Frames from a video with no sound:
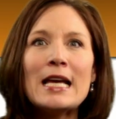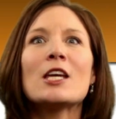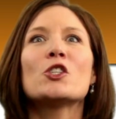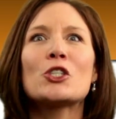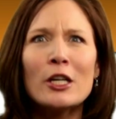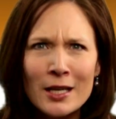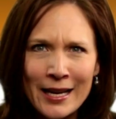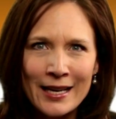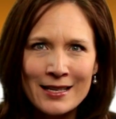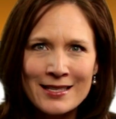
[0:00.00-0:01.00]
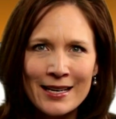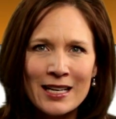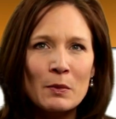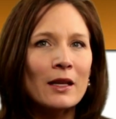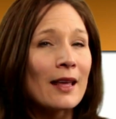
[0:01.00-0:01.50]
He started to get
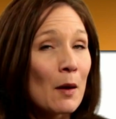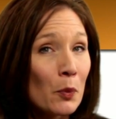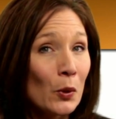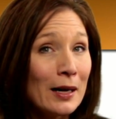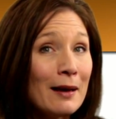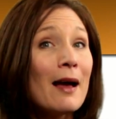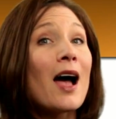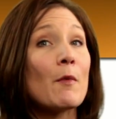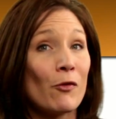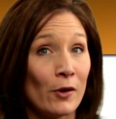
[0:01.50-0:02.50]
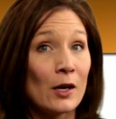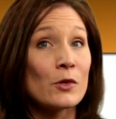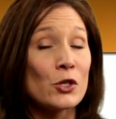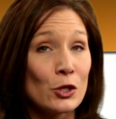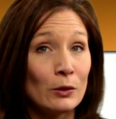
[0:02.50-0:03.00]
excited, but at that point, I'm afraid it
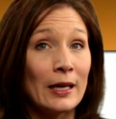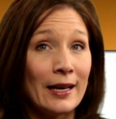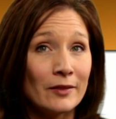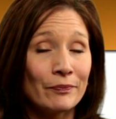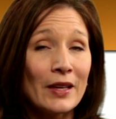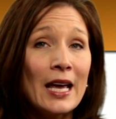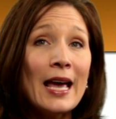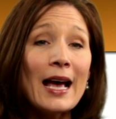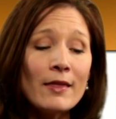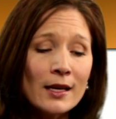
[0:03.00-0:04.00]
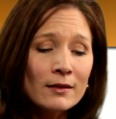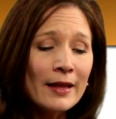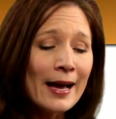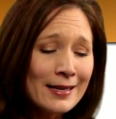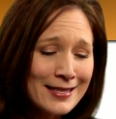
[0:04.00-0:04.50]
was too late. And then
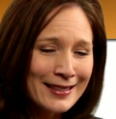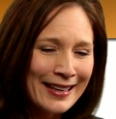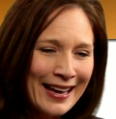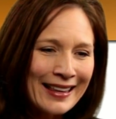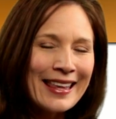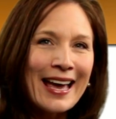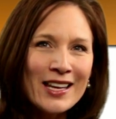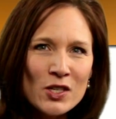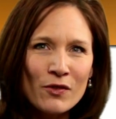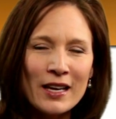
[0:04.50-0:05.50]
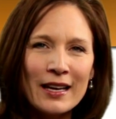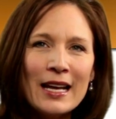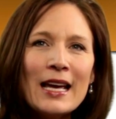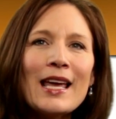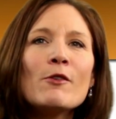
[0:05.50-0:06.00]
lastly, at the end of it,
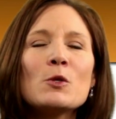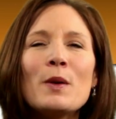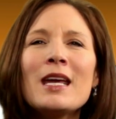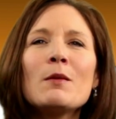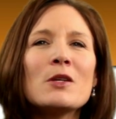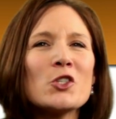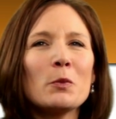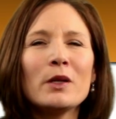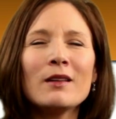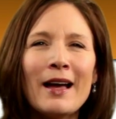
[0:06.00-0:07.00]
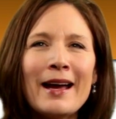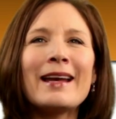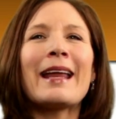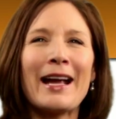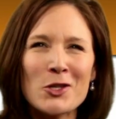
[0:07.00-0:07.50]
he was being Mr. Polite
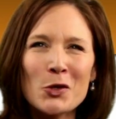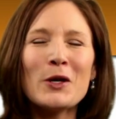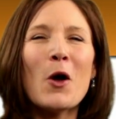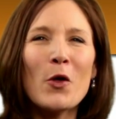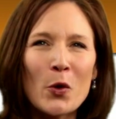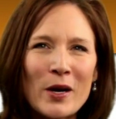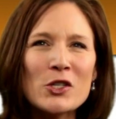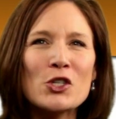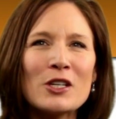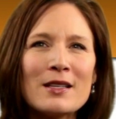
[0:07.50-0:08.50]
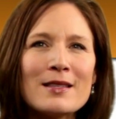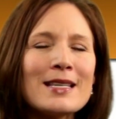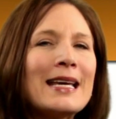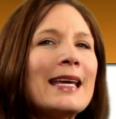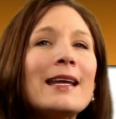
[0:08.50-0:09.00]
and answering all the questions.
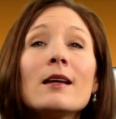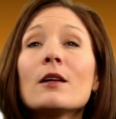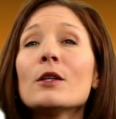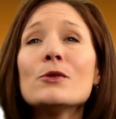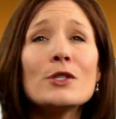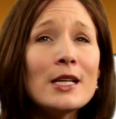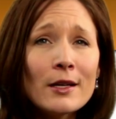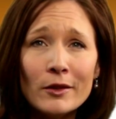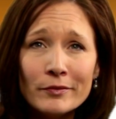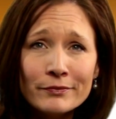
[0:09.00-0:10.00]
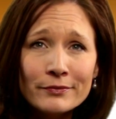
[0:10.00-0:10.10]
He didn't close the deal.